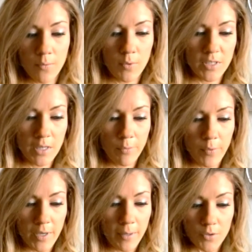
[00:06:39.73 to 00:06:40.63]
1 time a
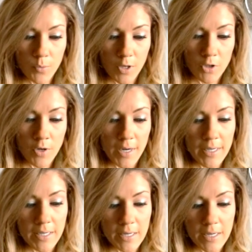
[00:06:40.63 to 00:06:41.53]
week. You want to try to
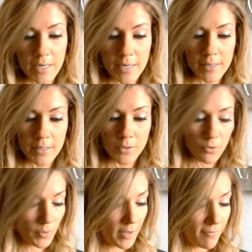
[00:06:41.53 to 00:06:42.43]
get in at least
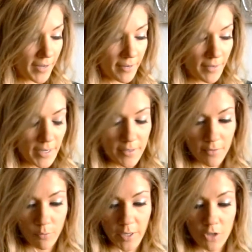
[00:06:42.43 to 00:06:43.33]
3 to 5 days
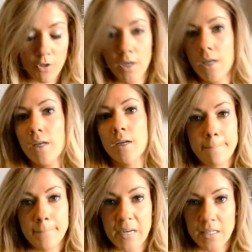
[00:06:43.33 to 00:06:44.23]
of weight training.
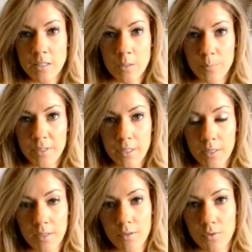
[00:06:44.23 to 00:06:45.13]
My
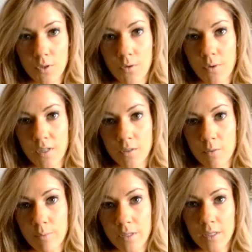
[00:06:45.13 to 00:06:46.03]
split is going to
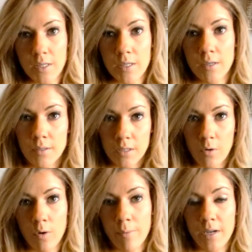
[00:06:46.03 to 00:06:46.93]
be
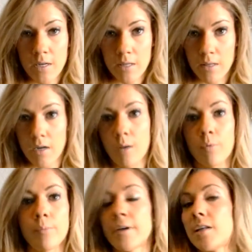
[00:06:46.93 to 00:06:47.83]
lower body, then
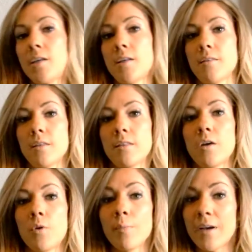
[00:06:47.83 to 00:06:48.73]
upper body, then
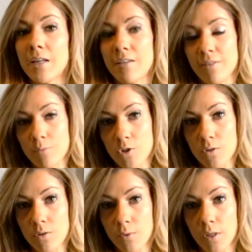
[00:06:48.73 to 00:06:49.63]
lower body if I'm
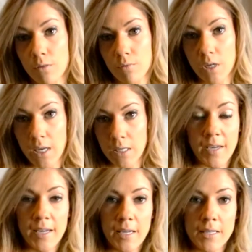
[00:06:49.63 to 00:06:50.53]
just doing 3 days.
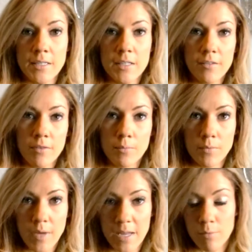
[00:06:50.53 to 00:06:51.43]
And if I'm
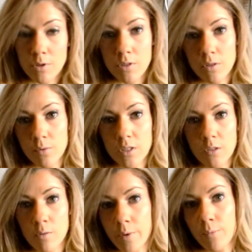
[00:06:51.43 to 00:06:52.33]
able to do a
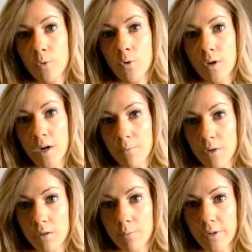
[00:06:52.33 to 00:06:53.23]
little bit more, I'm
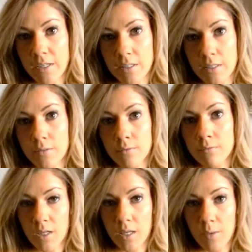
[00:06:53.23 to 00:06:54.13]
going to break down
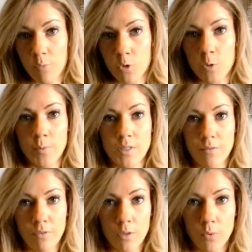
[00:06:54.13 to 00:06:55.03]
and get more
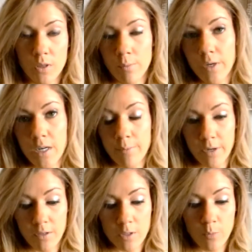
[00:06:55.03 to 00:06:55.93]
specific with the body
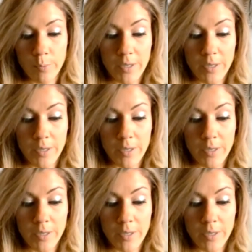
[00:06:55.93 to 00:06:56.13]
parts.